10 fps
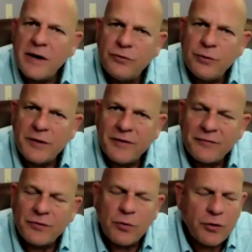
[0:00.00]
do we ever
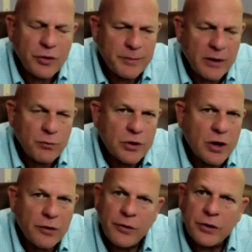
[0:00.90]
have to worry about
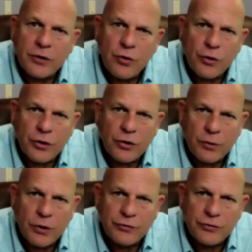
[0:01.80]
recurrent corneal
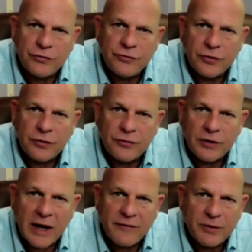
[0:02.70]
erosions
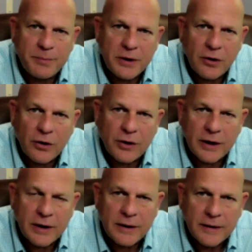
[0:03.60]
after
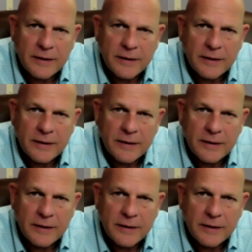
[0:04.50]
PRK?